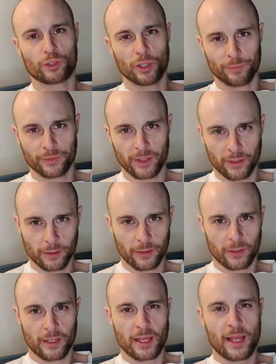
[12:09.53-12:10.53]
something,
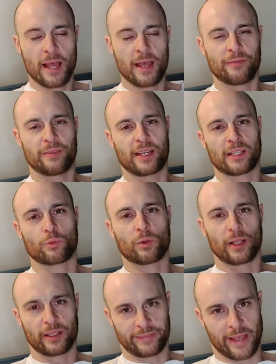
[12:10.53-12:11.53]
that it
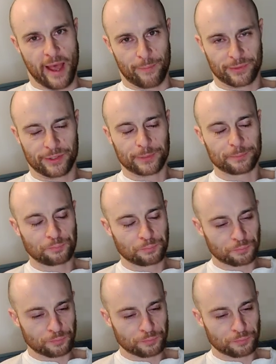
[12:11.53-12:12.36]
will adapt.